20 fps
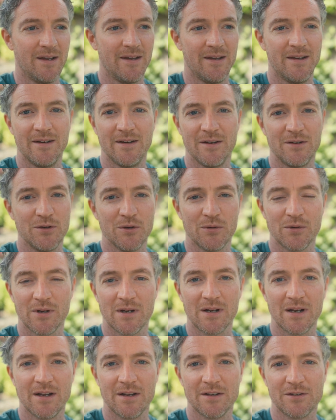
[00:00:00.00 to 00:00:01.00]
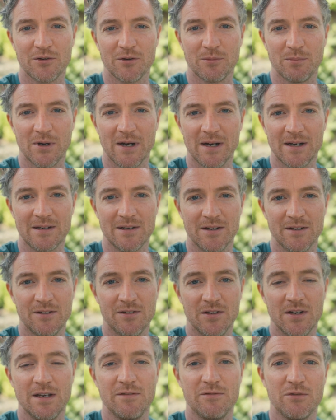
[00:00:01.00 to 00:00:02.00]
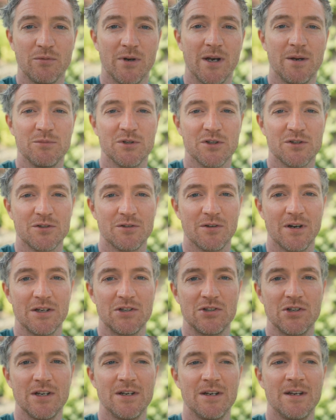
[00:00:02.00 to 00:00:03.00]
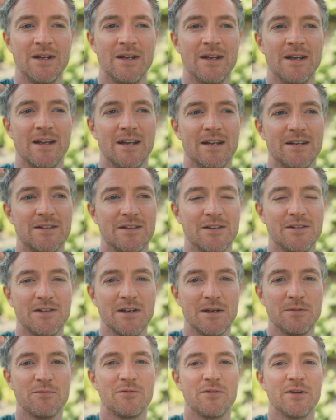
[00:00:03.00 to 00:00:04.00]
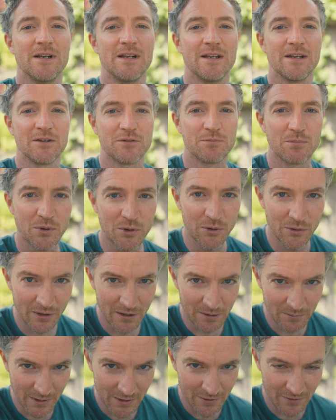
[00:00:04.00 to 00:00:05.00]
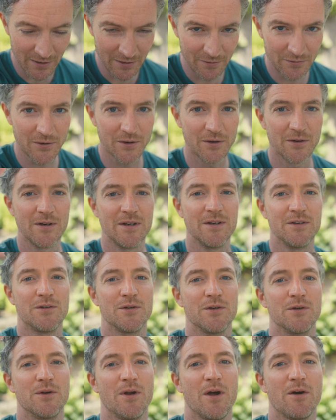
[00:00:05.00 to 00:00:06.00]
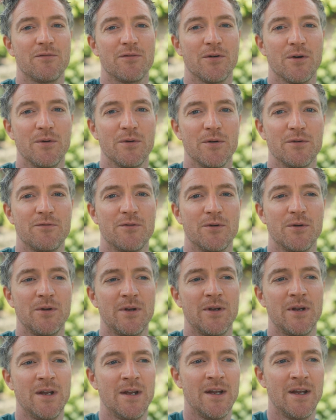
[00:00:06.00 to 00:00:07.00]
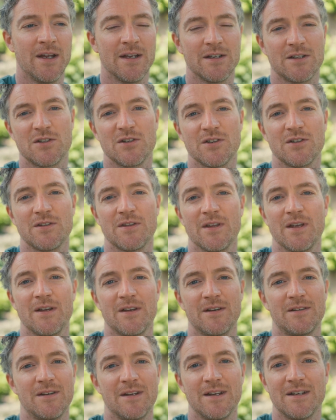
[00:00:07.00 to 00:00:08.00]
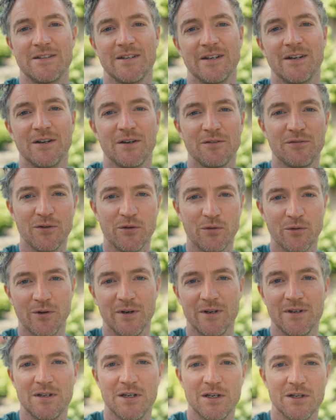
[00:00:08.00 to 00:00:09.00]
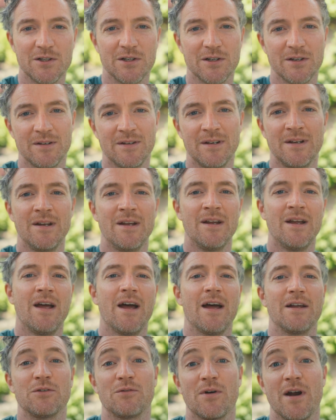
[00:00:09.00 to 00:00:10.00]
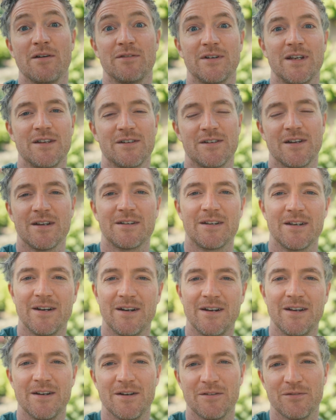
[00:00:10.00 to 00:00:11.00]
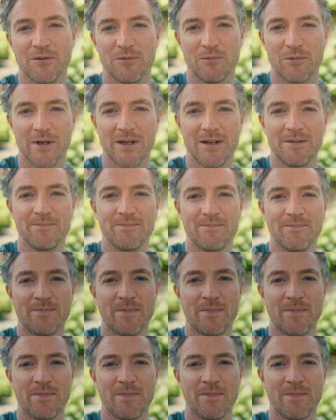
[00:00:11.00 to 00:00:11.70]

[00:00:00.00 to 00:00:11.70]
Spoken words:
In a yoga class or practice, even when I'm just stretching, it's the same feeling as pulling myself down into a forward fold. It's just that it's in a different orientation and gravity is acting in a different way.